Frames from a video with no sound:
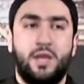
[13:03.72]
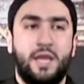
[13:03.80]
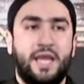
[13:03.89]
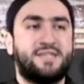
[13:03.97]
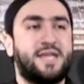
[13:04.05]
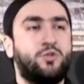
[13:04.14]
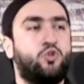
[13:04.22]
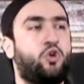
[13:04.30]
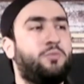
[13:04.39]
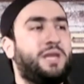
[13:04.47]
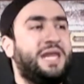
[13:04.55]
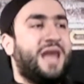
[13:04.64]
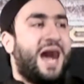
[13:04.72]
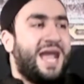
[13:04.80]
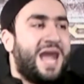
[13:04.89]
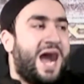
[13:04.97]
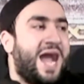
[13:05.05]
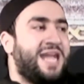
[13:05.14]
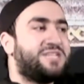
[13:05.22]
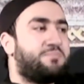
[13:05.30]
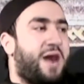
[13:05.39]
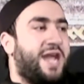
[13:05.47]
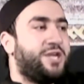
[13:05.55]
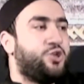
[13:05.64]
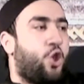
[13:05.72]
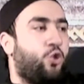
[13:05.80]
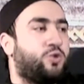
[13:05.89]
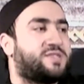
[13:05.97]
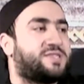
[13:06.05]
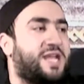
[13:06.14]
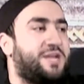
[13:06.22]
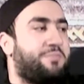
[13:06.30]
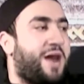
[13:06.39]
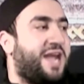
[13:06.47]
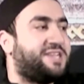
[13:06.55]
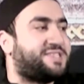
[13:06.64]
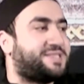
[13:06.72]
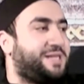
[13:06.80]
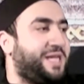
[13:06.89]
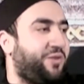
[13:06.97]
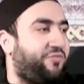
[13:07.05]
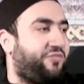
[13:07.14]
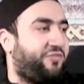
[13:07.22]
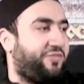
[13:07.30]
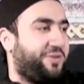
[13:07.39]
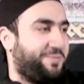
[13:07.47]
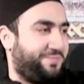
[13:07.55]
He said, normally I hide my notes in my sleeve.